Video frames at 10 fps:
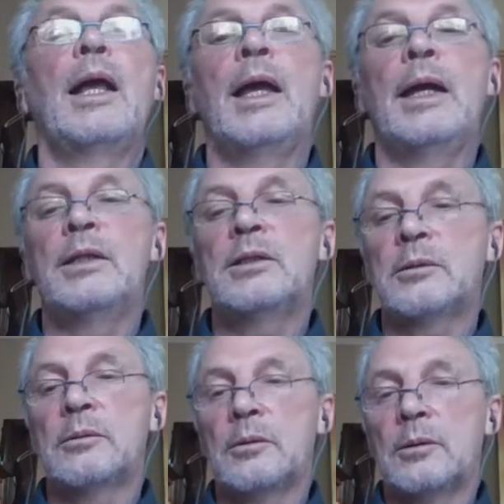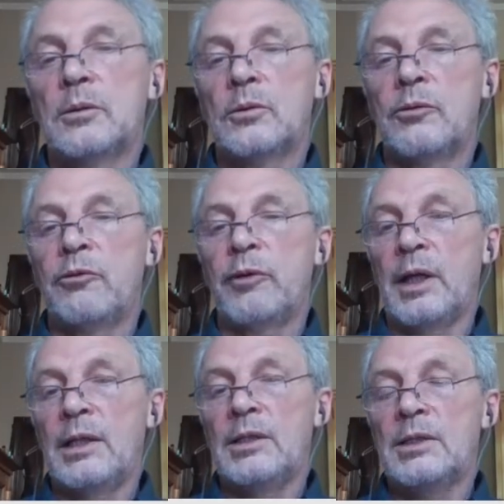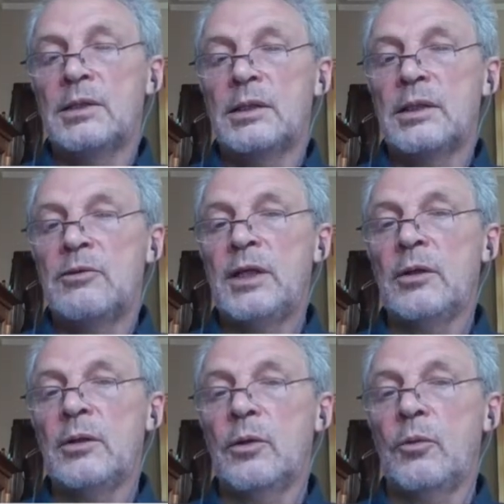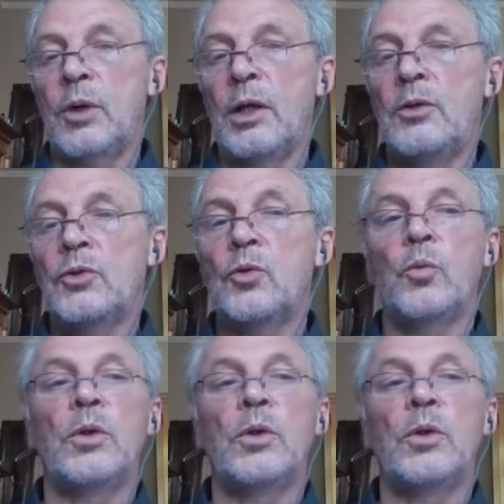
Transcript: and the flies, if they are around,